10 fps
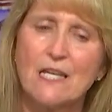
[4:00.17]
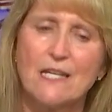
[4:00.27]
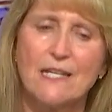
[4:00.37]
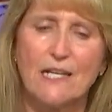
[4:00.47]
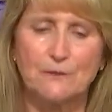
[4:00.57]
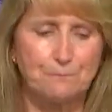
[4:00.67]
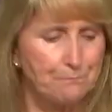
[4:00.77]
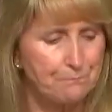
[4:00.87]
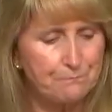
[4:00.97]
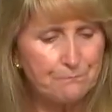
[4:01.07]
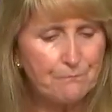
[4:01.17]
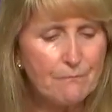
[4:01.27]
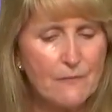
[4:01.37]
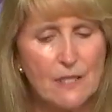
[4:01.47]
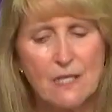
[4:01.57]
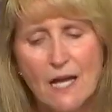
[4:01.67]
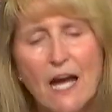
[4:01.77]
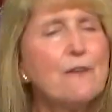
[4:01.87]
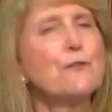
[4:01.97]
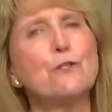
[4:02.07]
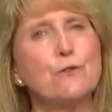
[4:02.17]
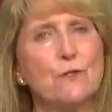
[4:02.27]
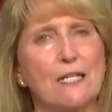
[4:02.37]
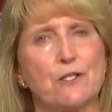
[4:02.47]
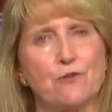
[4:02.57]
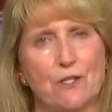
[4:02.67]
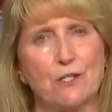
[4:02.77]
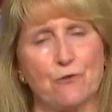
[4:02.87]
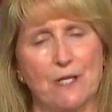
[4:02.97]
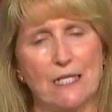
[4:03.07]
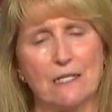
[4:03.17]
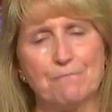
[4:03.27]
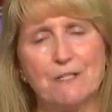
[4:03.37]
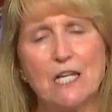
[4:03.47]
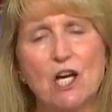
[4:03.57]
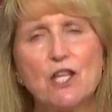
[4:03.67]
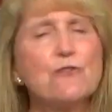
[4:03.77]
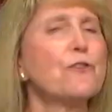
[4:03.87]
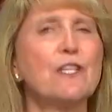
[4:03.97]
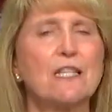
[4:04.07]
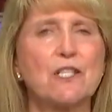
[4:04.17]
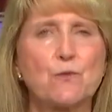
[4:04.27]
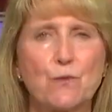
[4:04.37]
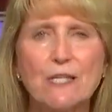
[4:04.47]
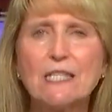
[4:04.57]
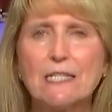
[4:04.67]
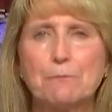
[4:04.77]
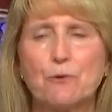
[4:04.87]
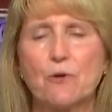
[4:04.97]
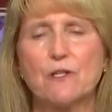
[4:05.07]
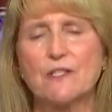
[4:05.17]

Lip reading: Now, after you do that strength training, the other thing that's really important